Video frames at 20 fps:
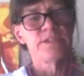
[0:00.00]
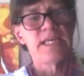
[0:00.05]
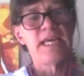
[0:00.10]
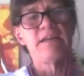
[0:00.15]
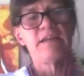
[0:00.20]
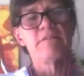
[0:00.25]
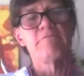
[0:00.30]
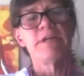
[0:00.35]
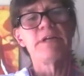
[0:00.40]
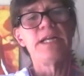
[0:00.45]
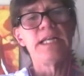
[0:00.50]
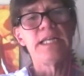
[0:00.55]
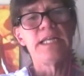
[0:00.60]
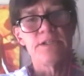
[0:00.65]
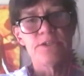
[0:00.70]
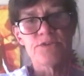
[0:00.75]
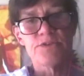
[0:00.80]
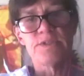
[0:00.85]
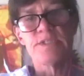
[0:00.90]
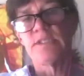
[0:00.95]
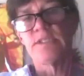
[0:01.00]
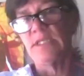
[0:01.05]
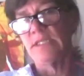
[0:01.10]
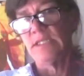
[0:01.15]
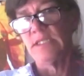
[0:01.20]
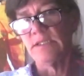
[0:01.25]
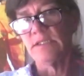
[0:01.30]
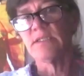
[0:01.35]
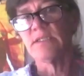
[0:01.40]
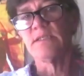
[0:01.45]
getting really interested
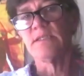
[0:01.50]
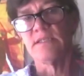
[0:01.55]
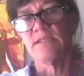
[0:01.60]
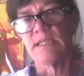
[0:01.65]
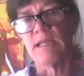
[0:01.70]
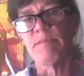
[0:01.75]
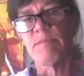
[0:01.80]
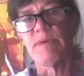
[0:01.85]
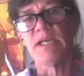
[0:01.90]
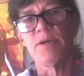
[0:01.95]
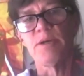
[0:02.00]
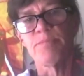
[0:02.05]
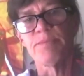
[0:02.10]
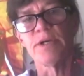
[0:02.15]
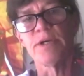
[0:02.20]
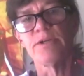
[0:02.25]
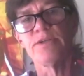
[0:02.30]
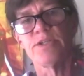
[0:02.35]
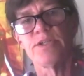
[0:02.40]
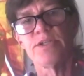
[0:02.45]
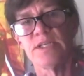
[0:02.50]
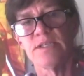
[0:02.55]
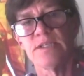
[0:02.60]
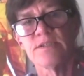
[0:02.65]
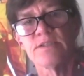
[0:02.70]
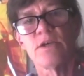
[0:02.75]
in the systemic approaches.